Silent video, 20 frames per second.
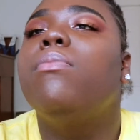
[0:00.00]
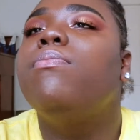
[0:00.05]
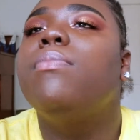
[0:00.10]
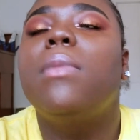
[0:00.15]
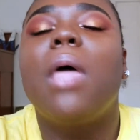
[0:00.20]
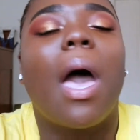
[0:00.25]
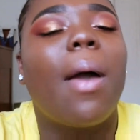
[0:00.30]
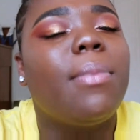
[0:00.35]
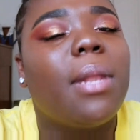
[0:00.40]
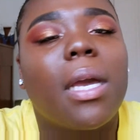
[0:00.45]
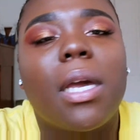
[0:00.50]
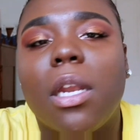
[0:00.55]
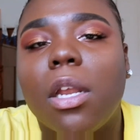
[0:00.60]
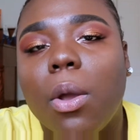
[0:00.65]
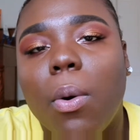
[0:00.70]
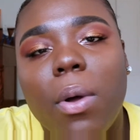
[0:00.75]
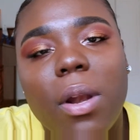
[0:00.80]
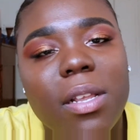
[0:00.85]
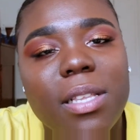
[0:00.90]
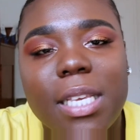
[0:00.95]
I'm not gonna
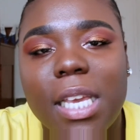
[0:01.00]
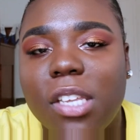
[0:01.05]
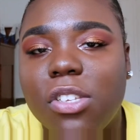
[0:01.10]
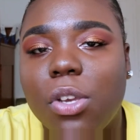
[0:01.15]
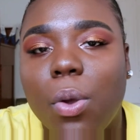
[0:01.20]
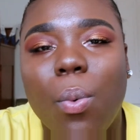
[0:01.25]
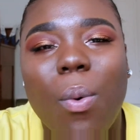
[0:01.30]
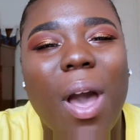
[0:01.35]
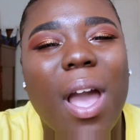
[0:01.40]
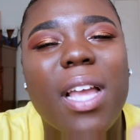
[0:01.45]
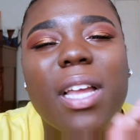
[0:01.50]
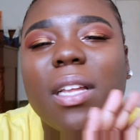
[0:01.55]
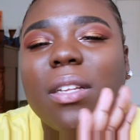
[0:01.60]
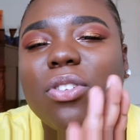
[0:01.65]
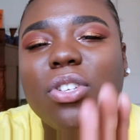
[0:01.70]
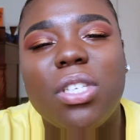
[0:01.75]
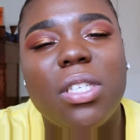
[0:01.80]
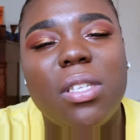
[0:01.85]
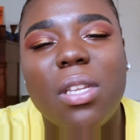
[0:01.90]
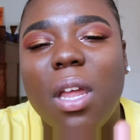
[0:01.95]
go on a tangent why.
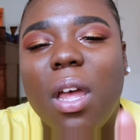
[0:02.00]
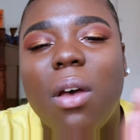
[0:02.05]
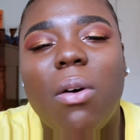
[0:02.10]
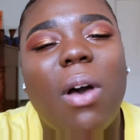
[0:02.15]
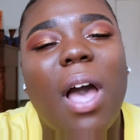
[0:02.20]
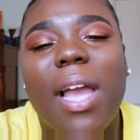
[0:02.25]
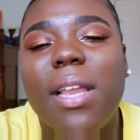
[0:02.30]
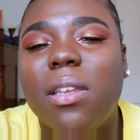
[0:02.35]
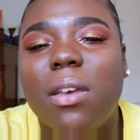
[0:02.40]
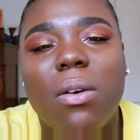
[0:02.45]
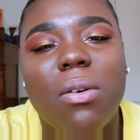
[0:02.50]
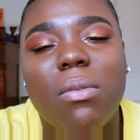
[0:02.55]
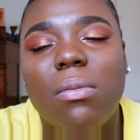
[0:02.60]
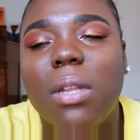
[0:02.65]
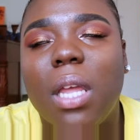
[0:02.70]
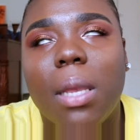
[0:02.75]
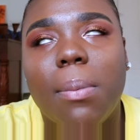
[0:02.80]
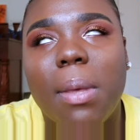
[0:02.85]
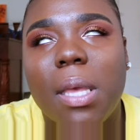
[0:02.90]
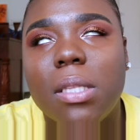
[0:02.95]
Just know I don't
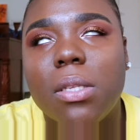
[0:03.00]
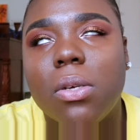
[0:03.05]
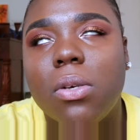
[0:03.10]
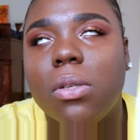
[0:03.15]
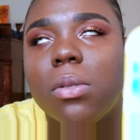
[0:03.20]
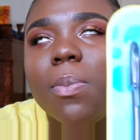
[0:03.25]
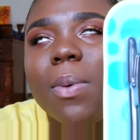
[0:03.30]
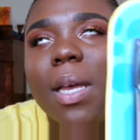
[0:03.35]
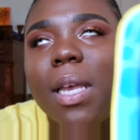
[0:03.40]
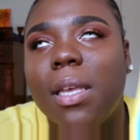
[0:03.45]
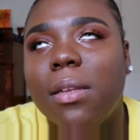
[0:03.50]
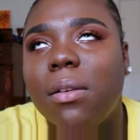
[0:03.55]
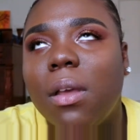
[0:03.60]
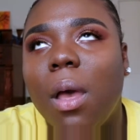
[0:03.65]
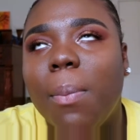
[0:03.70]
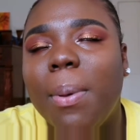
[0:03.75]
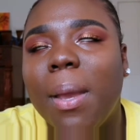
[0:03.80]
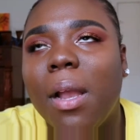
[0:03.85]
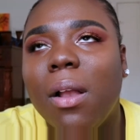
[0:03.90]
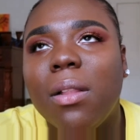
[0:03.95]
like pencils, but
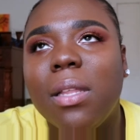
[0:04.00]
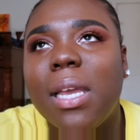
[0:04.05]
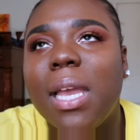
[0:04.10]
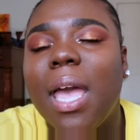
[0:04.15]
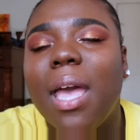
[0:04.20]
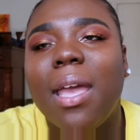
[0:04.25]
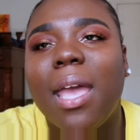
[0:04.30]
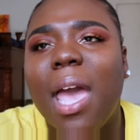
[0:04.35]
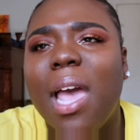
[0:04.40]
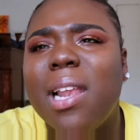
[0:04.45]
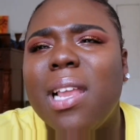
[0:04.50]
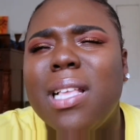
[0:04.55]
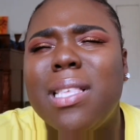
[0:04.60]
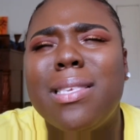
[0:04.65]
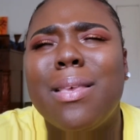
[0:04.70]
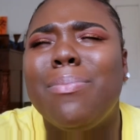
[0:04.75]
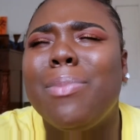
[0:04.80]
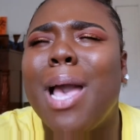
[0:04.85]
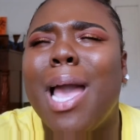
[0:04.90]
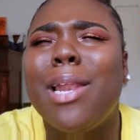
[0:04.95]
apparently, again, it's
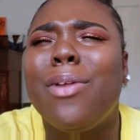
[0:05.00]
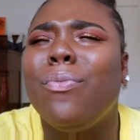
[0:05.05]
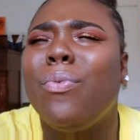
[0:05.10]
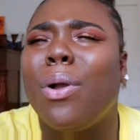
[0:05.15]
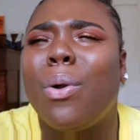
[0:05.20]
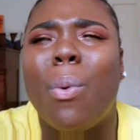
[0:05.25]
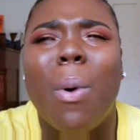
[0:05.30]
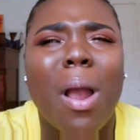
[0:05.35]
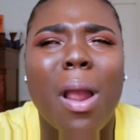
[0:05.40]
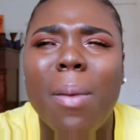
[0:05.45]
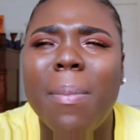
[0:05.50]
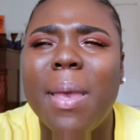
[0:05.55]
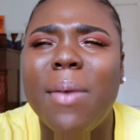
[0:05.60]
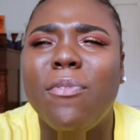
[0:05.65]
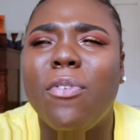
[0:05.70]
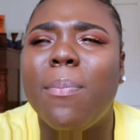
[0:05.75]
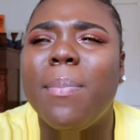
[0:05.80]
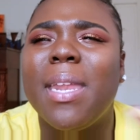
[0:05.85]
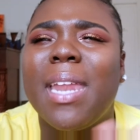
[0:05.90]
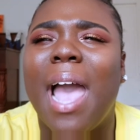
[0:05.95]
some kind of requirement
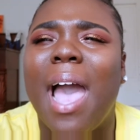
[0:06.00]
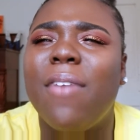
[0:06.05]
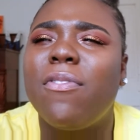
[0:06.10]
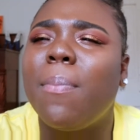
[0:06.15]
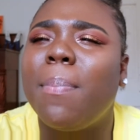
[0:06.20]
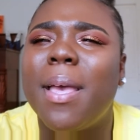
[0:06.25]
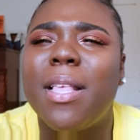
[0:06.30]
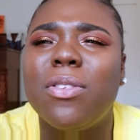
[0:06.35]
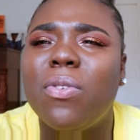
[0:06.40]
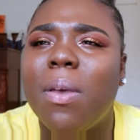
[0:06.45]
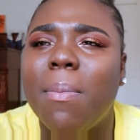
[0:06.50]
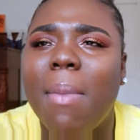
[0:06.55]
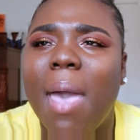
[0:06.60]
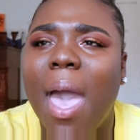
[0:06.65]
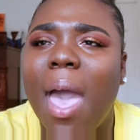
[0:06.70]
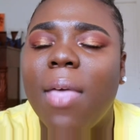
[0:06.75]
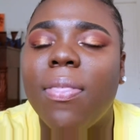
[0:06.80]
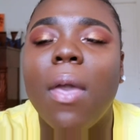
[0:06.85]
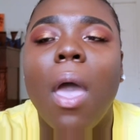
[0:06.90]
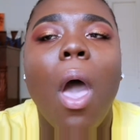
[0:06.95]
for me to have a pencil in
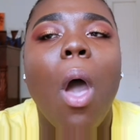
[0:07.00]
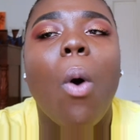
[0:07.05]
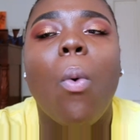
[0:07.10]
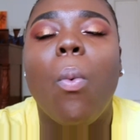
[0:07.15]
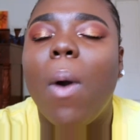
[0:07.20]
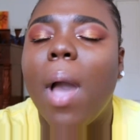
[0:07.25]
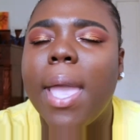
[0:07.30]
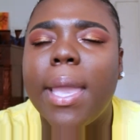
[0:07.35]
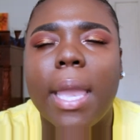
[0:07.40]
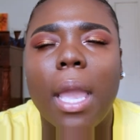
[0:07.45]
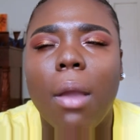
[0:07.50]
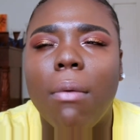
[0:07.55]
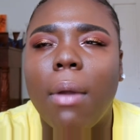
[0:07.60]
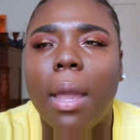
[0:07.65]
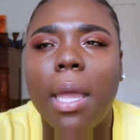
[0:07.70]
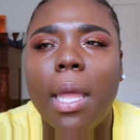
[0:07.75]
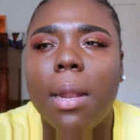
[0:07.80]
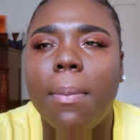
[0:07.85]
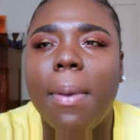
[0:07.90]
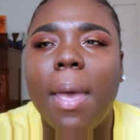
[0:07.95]
math. Why I can't
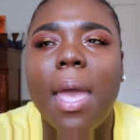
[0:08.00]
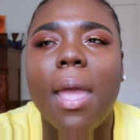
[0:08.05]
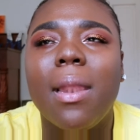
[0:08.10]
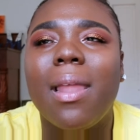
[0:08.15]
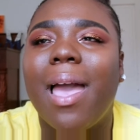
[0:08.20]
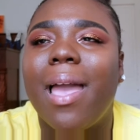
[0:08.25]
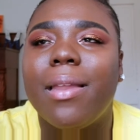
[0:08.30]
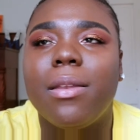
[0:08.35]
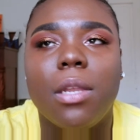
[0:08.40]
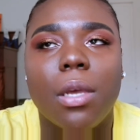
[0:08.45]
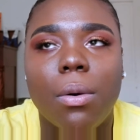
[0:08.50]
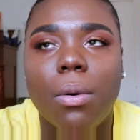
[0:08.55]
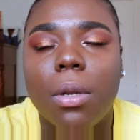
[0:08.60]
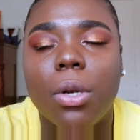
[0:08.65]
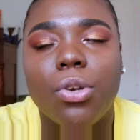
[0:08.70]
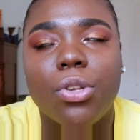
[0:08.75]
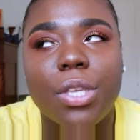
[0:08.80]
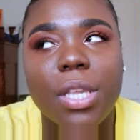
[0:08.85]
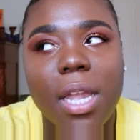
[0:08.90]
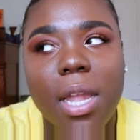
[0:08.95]
write in a pen, I don't
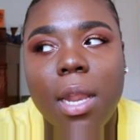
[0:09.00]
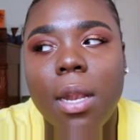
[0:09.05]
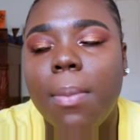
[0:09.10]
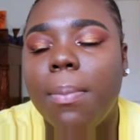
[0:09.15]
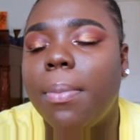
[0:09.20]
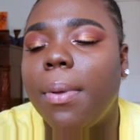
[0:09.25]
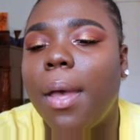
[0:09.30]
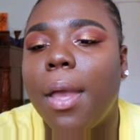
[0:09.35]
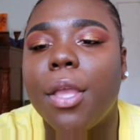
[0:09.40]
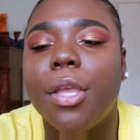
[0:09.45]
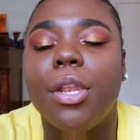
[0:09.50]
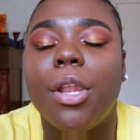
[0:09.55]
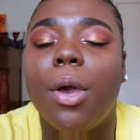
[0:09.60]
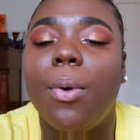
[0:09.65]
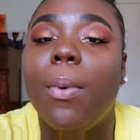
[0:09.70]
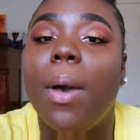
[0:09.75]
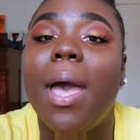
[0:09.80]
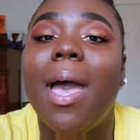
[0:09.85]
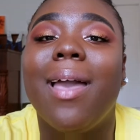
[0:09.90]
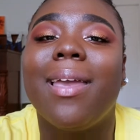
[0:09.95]
understand. But you
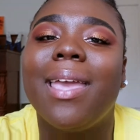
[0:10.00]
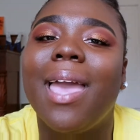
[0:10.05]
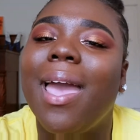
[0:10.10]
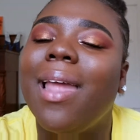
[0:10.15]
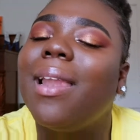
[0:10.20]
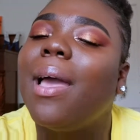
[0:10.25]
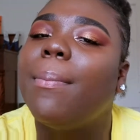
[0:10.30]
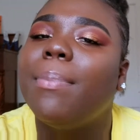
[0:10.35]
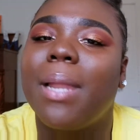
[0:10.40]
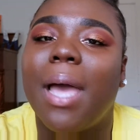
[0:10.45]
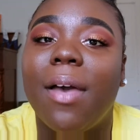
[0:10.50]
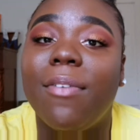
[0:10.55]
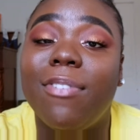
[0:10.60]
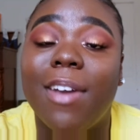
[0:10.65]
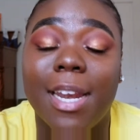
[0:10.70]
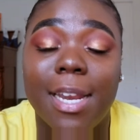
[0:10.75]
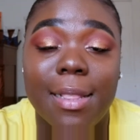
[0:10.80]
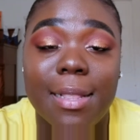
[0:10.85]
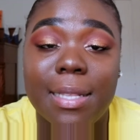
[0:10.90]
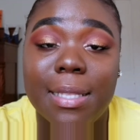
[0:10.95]
know what? Again, I'm not
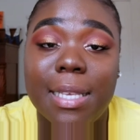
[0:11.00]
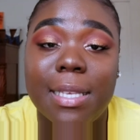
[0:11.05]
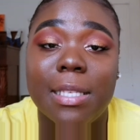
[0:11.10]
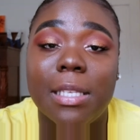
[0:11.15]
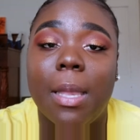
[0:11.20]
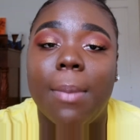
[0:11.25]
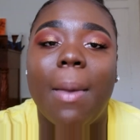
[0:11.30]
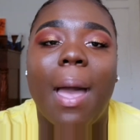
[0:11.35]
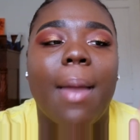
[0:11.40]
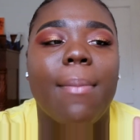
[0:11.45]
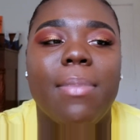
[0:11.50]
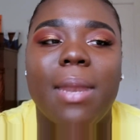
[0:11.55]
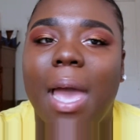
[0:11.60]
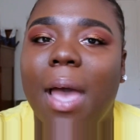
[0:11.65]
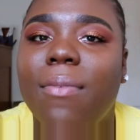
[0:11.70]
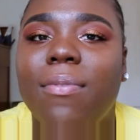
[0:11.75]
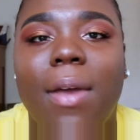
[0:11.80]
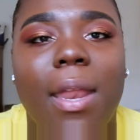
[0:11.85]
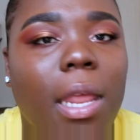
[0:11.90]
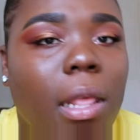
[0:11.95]
fighting the system. I'm
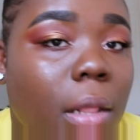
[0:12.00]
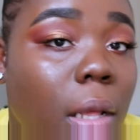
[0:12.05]
not fighting the